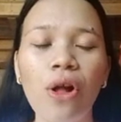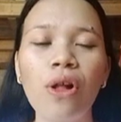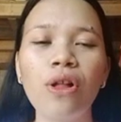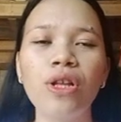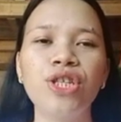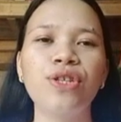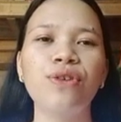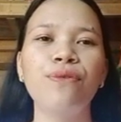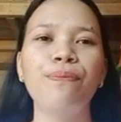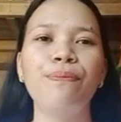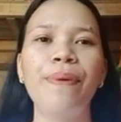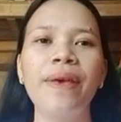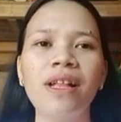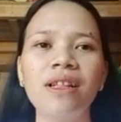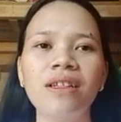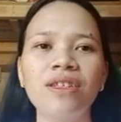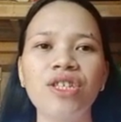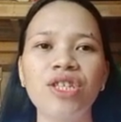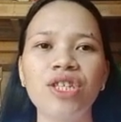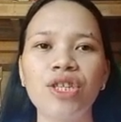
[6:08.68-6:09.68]
also
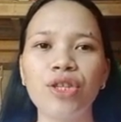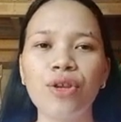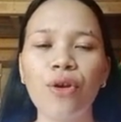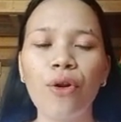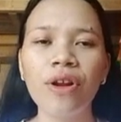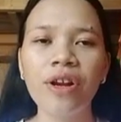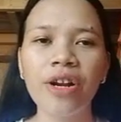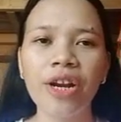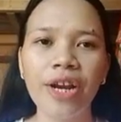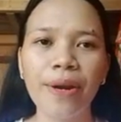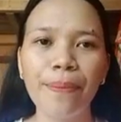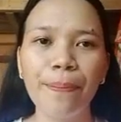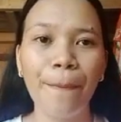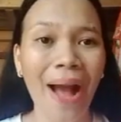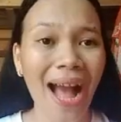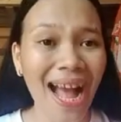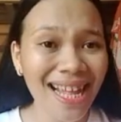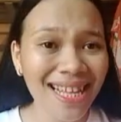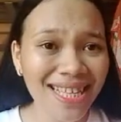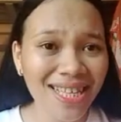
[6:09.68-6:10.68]
build stronger
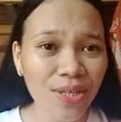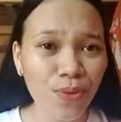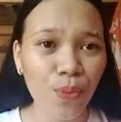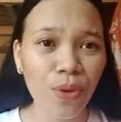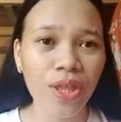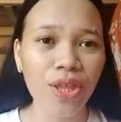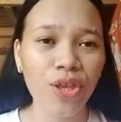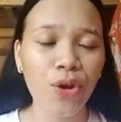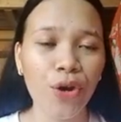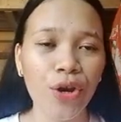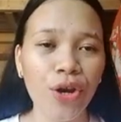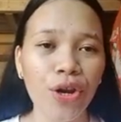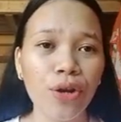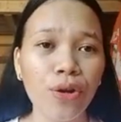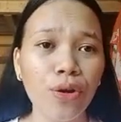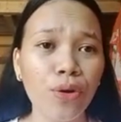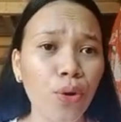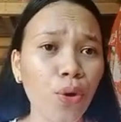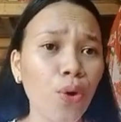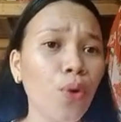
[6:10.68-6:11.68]
bonds with your
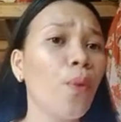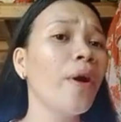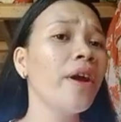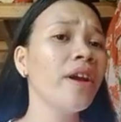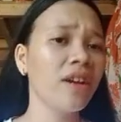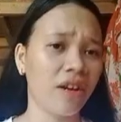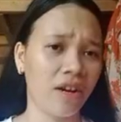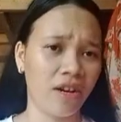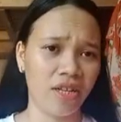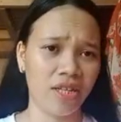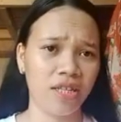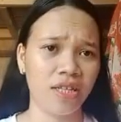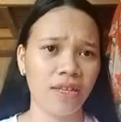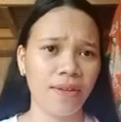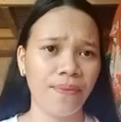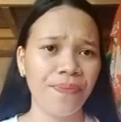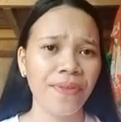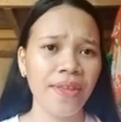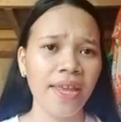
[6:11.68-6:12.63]
coworkers.